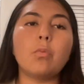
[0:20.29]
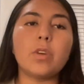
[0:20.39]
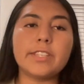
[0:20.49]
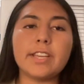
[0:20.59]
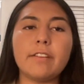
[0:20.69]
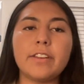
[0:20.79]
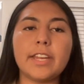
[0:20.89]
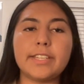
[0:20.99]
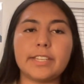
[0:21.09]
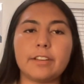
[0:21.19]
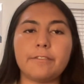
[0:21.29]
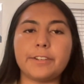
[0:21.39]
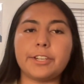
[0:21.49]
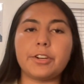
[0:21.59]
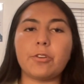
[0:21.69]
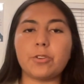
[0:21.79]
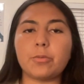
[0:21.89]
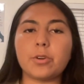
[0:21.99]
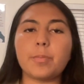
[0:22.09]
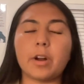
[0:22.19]
Once you have an idea for your Gold
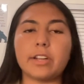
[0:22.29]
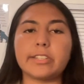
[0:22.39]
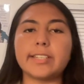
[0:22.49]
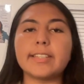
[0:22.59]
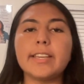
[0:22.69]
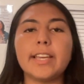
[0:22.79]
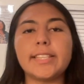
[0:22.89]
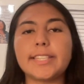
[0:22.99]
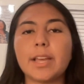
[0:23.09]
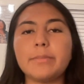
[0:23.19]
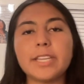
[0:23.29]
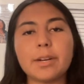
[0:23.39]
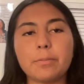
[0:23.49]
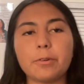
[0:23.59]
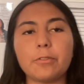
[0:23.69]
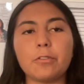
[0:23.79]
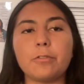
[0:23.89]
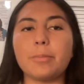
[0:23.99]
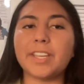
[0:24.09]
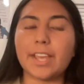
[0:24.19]
Award project, it's time to get approval
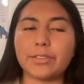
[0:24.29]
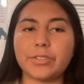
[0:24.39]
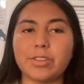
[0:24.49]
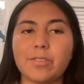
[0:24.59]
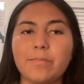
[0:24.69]
from the Council.